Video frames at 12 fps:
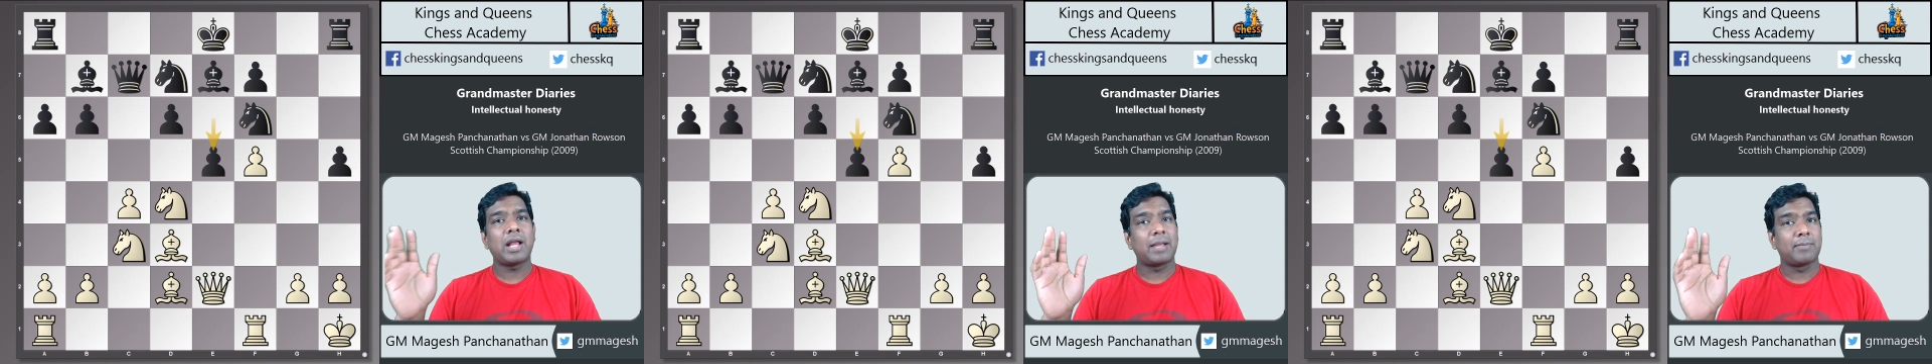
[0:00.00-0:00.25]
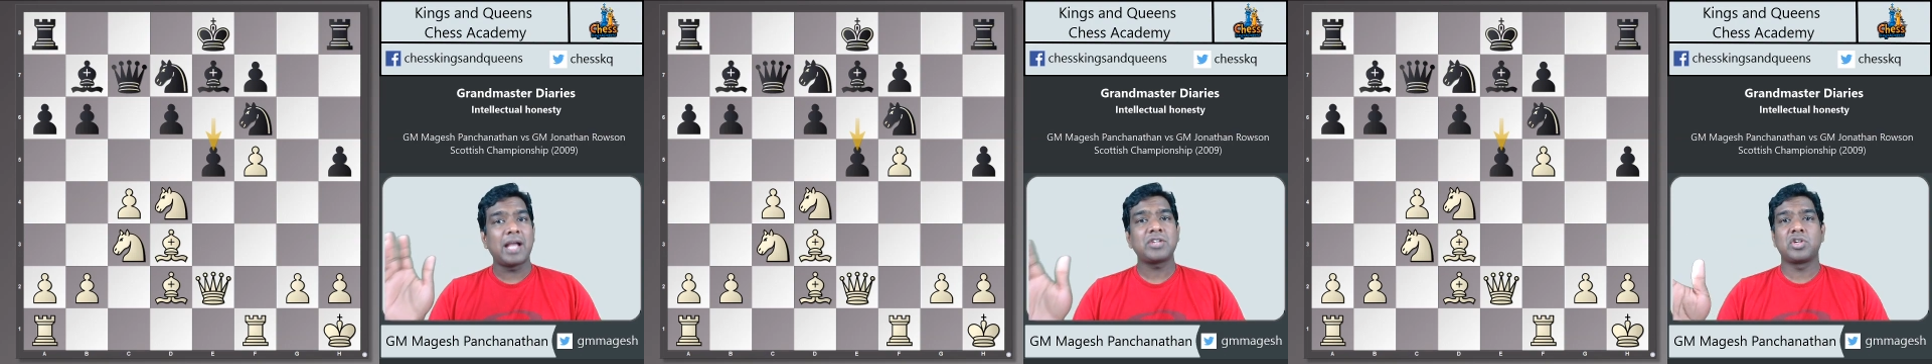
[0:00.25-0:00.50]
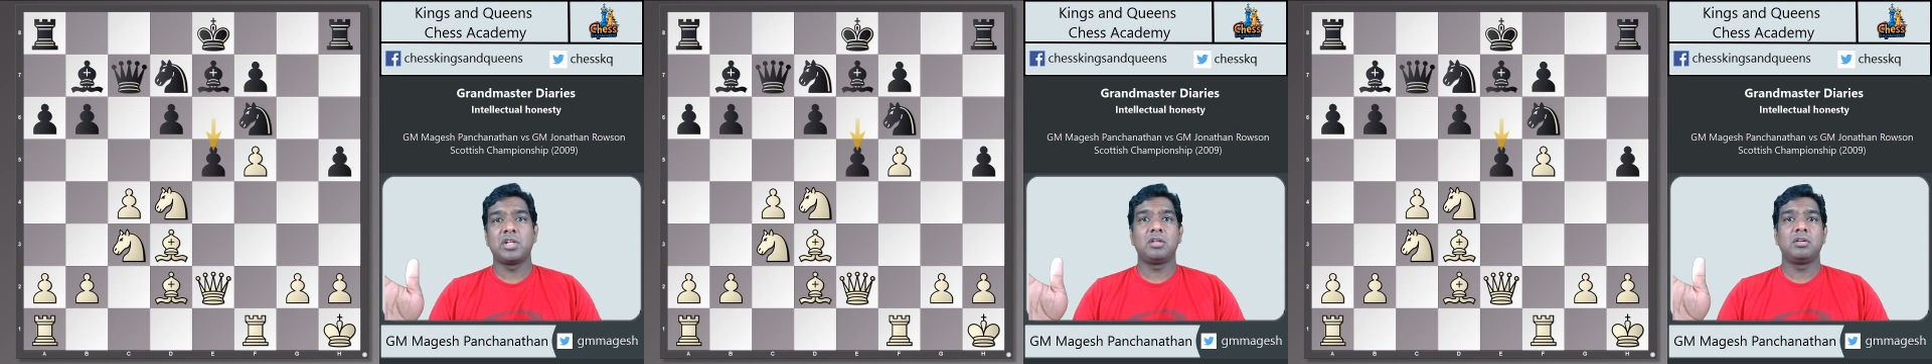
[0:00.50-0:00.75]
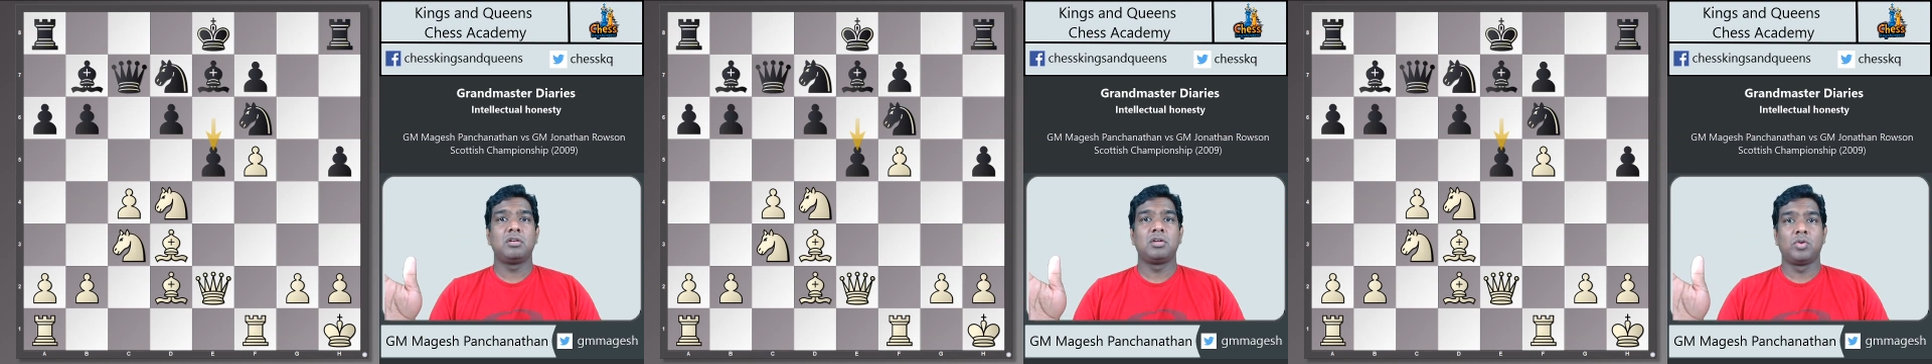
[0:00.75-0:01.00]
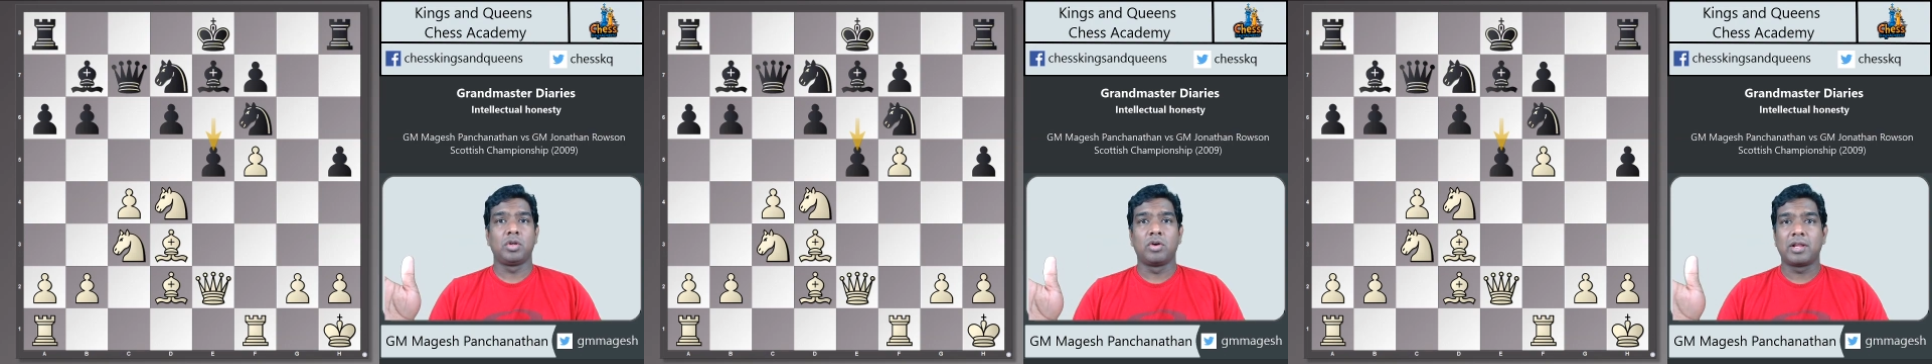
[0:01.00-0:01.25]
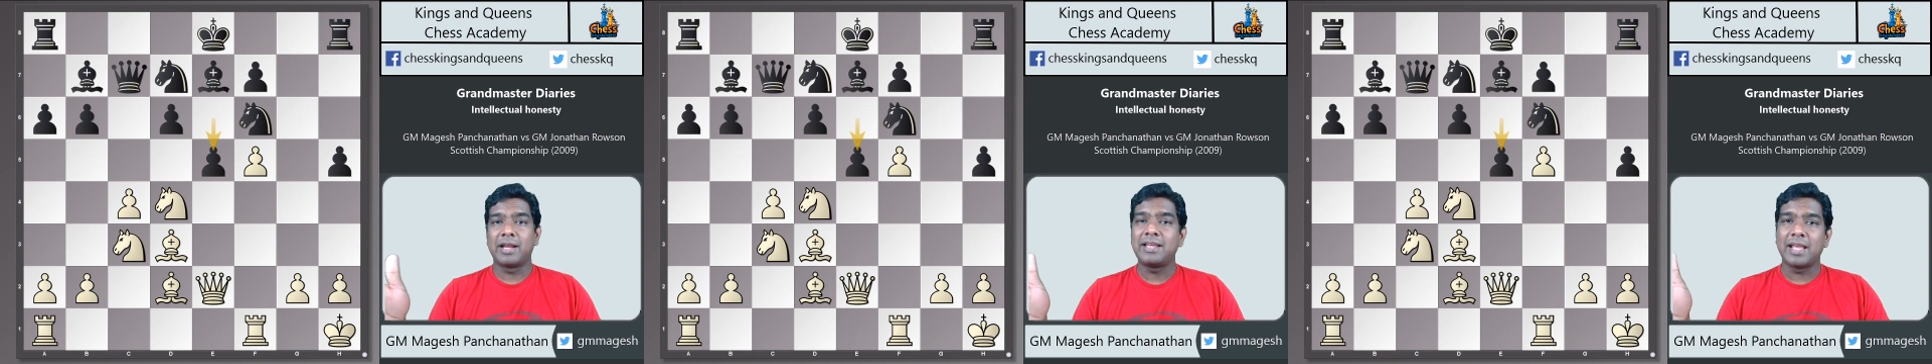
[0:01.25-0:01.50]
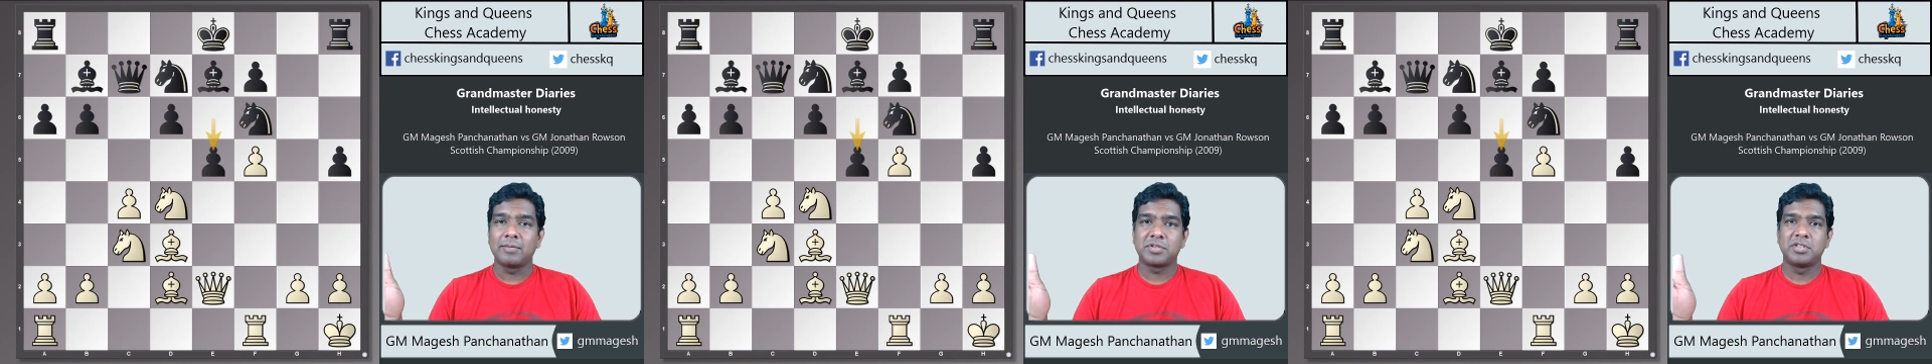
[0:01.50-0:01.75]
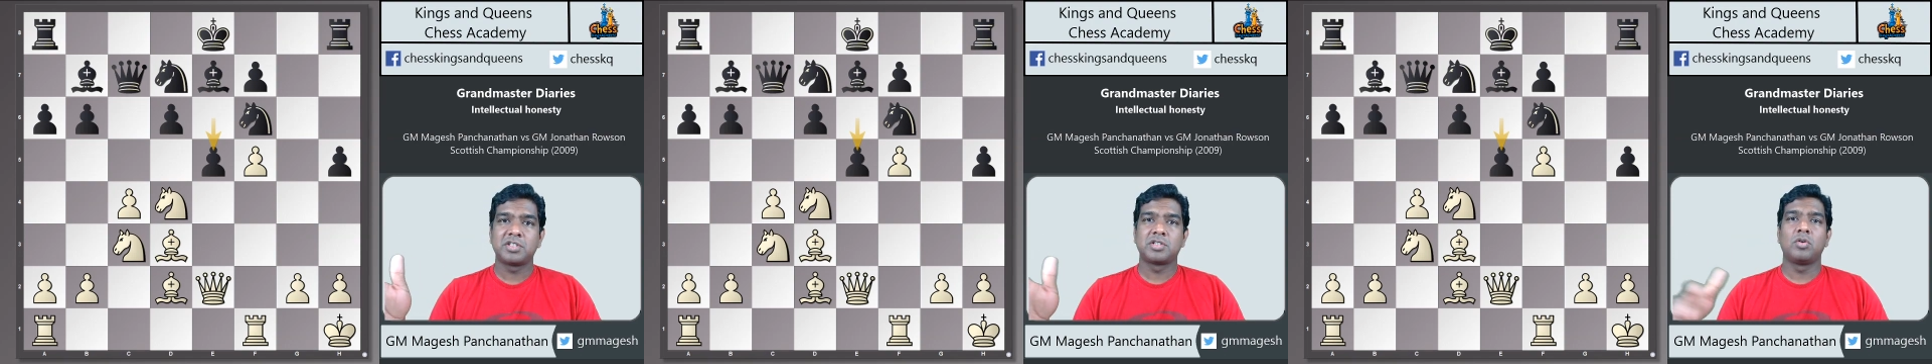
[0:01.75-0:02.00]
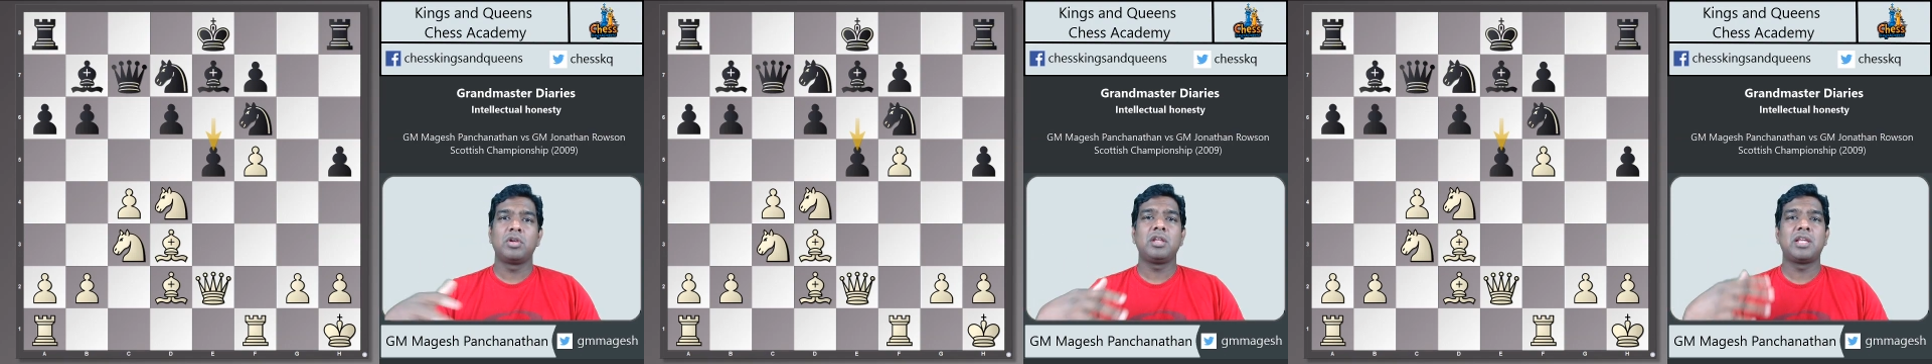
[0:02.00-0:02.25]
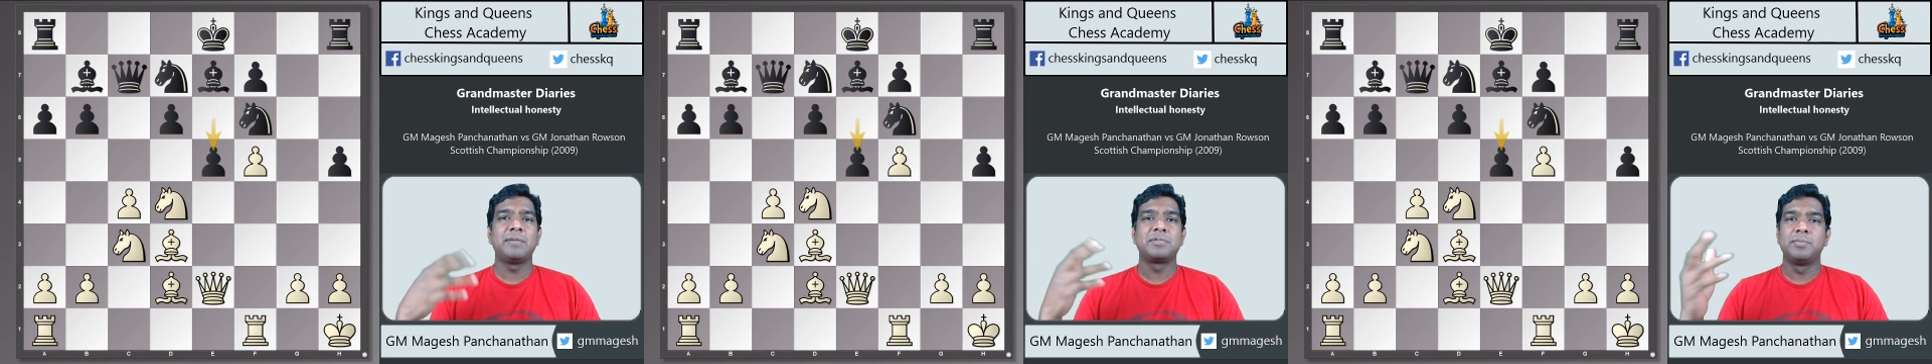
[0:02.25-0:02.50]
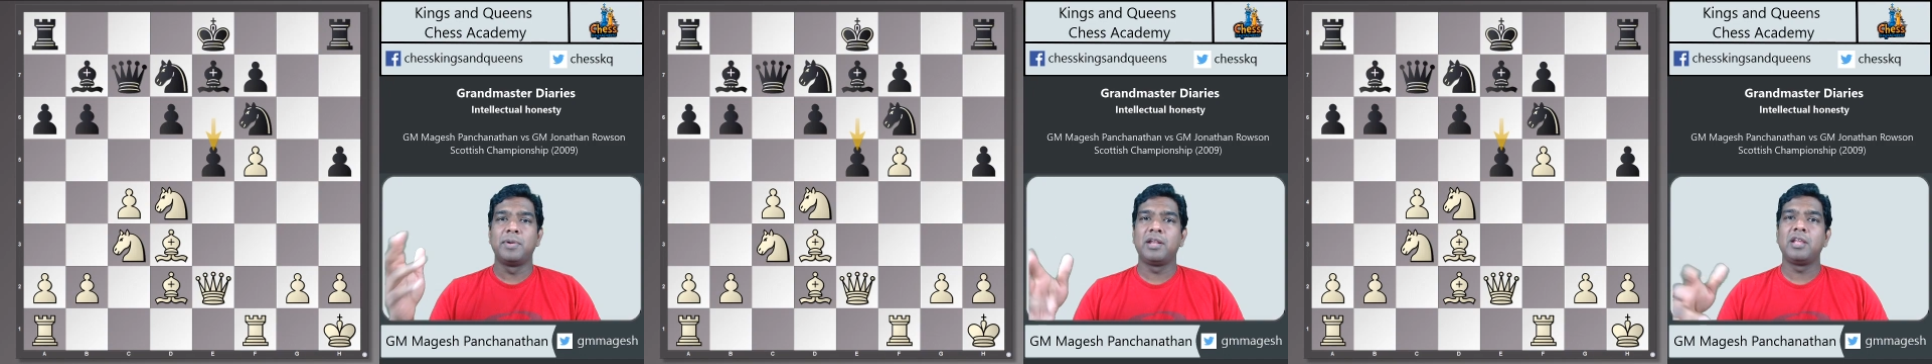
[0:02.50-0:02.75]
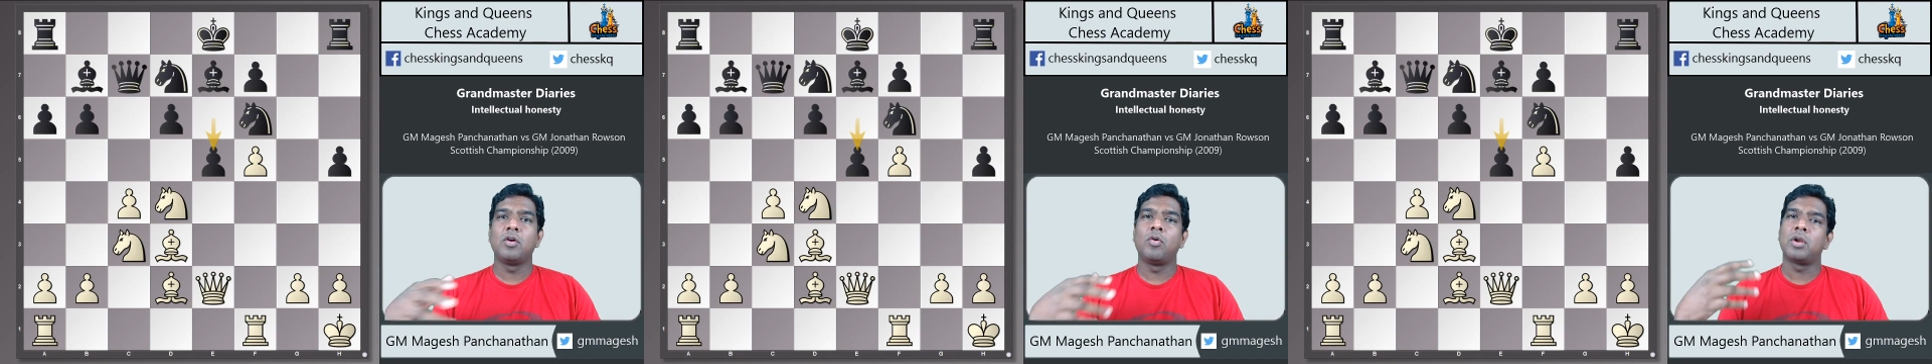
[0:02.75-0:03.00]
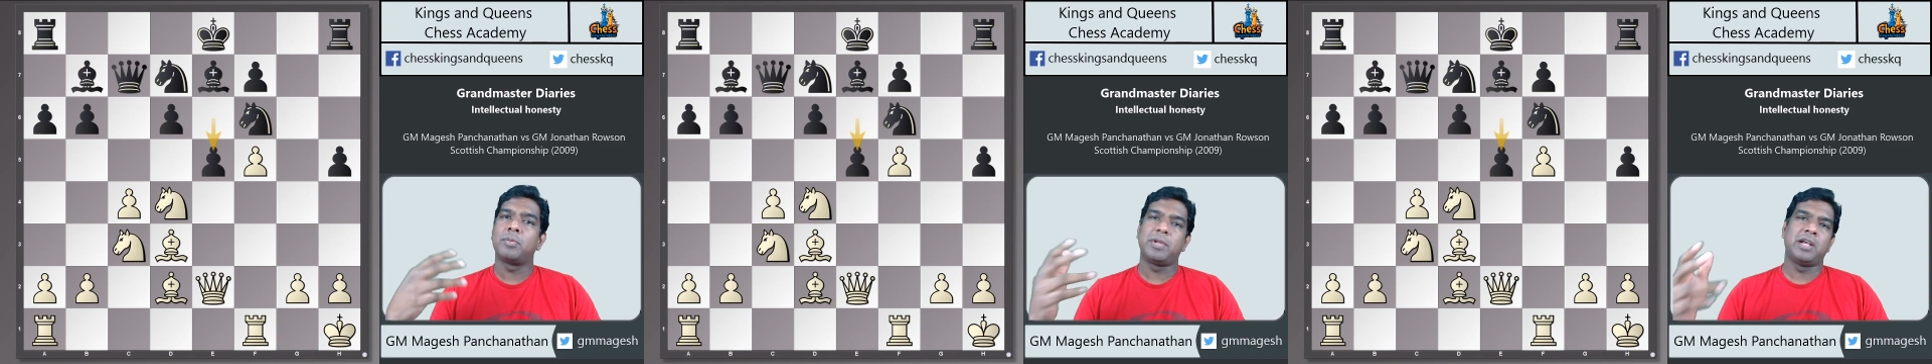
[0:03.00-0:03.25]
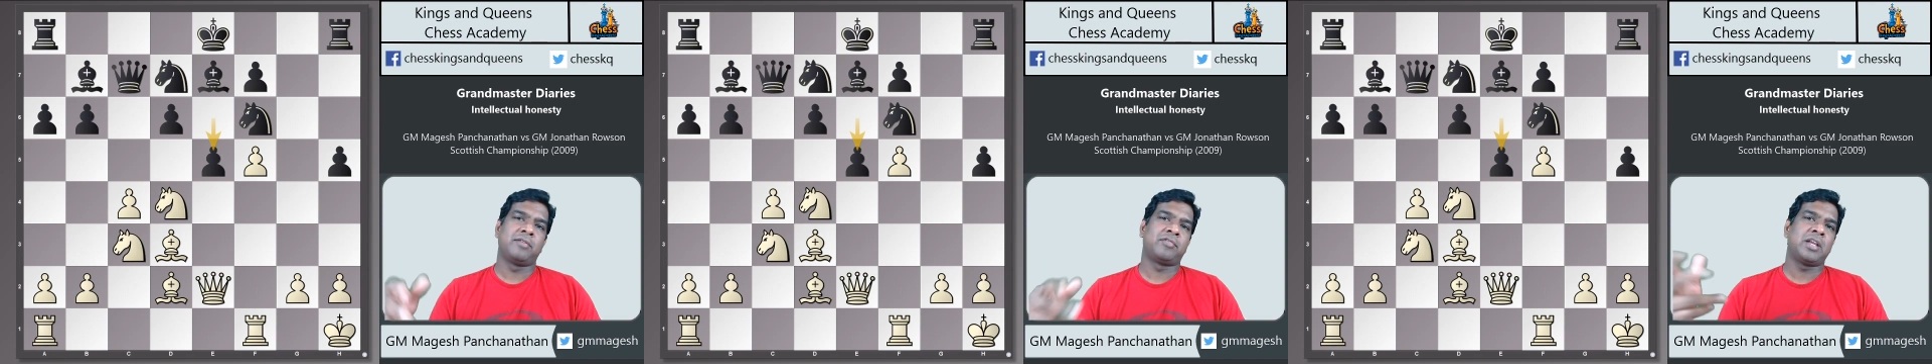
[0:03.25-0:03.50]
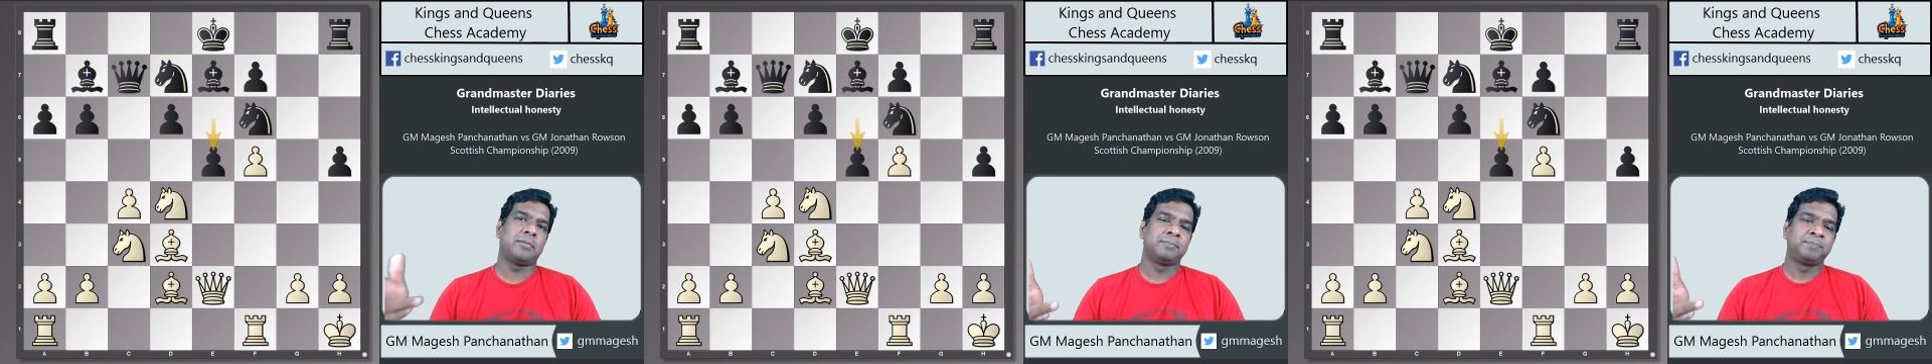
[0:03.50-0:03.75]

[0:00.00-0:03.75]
I'm actually doing good at end games." The story keeps building over a period of time.